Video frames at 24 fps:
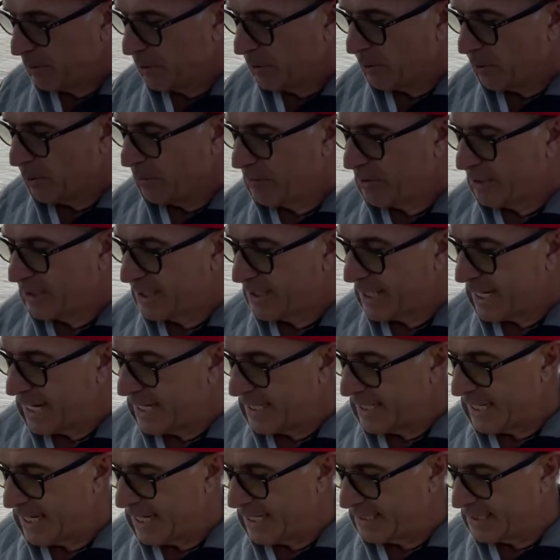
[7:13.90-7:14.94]
author's saying
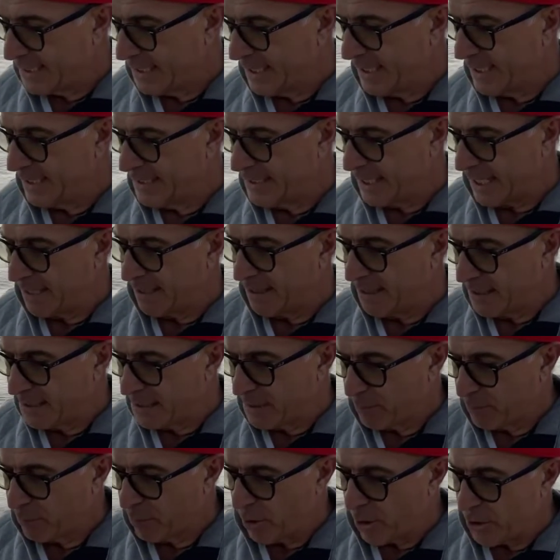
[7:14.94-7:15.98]
here is that this
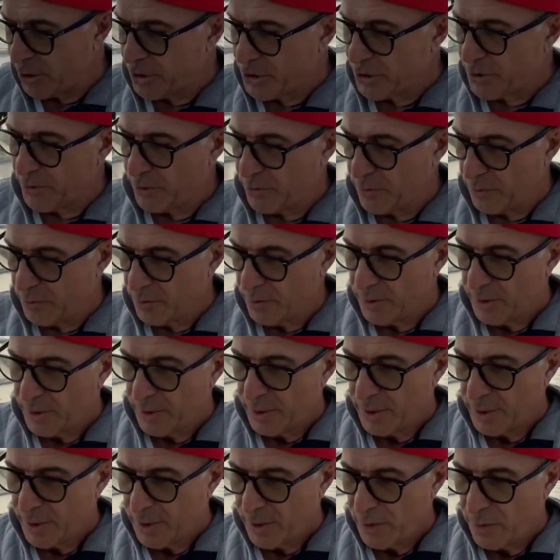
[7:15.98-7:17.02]
approach
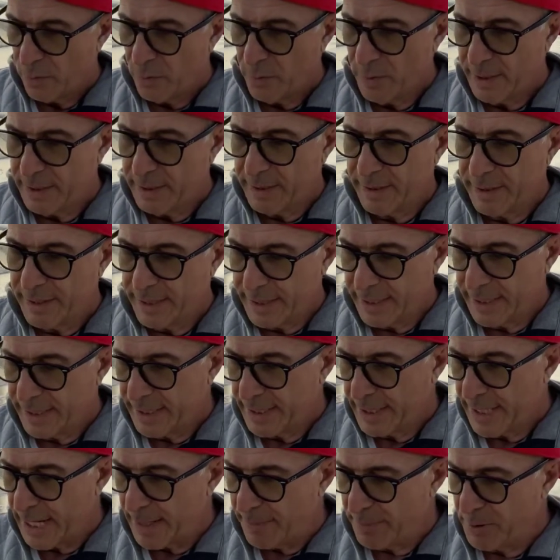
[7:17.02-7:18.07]
will
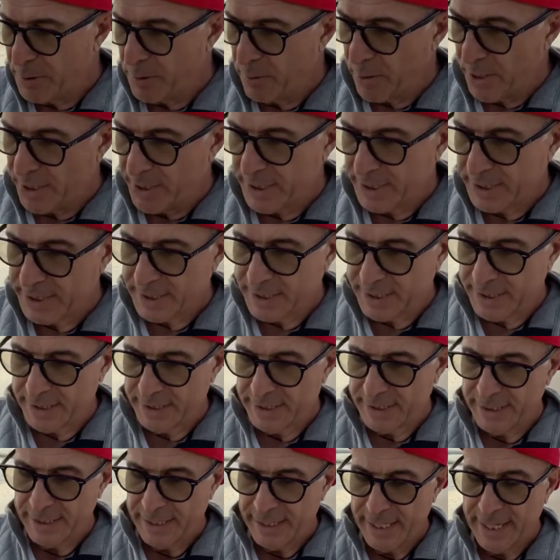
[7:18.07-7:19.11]
keep you honest
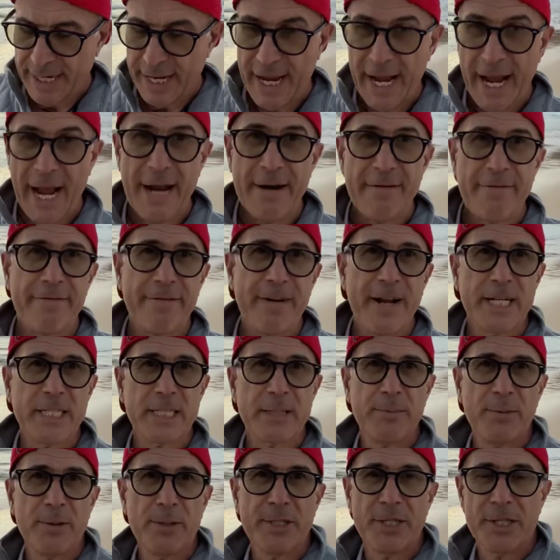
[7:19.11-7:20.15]
and
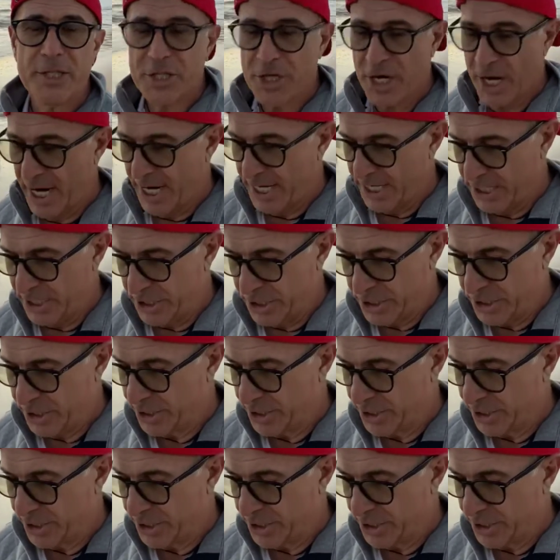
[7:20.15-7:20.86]
flexible to change.